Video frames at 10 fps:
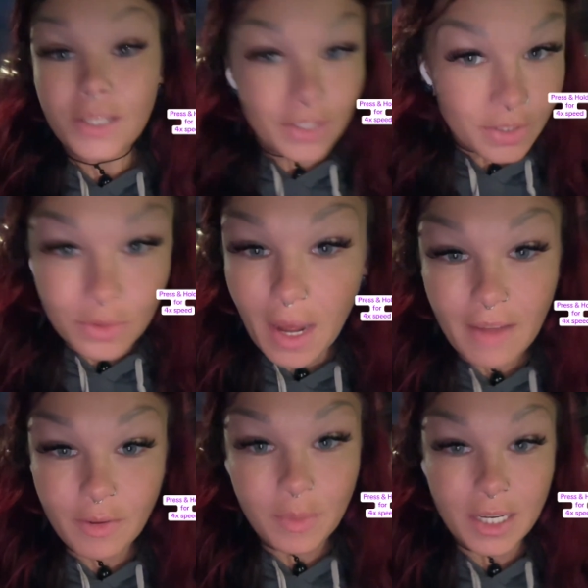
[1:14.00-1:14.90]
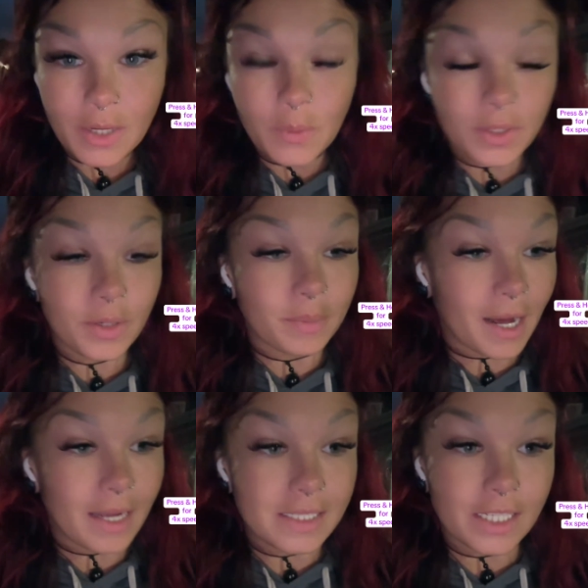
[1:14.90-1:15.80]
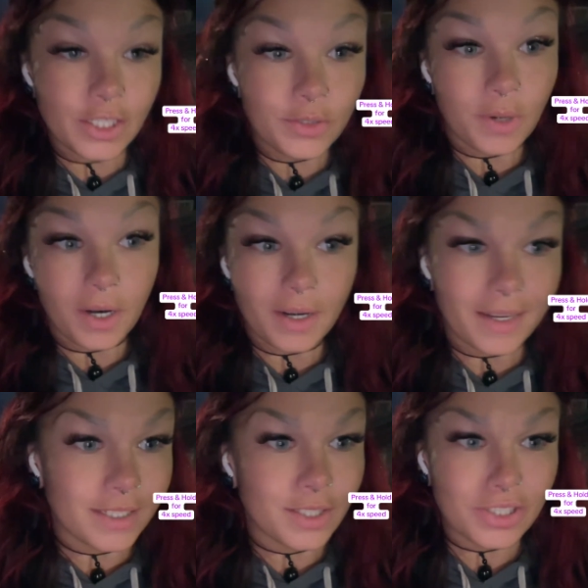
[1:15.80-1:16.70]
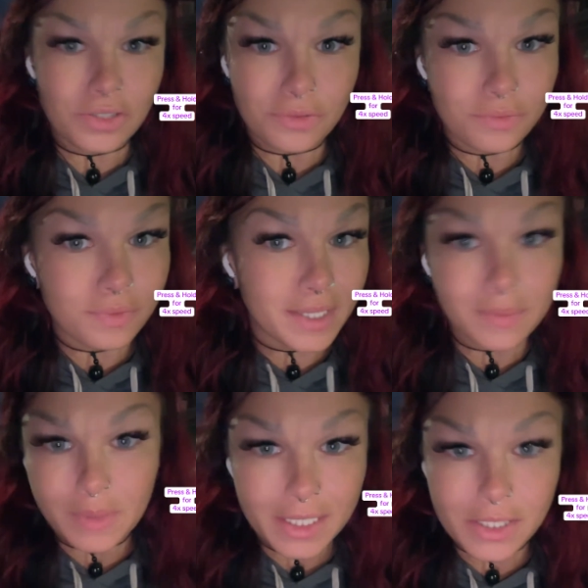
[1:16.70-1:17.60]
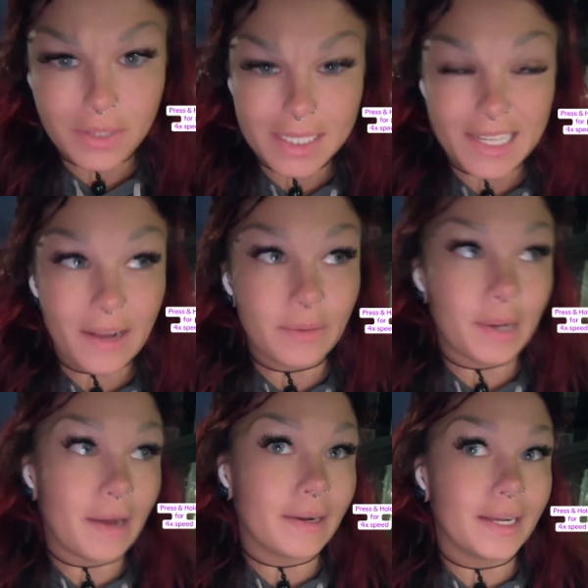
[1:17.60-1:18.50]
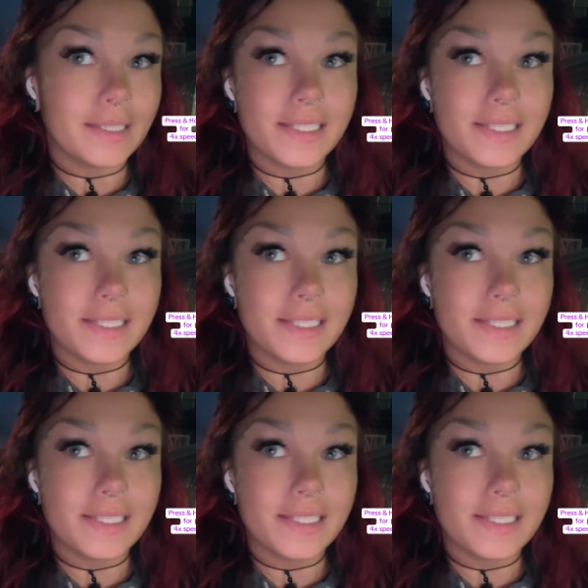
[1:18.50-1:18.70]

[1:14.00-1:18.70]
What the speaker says: you have a meeting with your boss and you are extremely stressed out about it,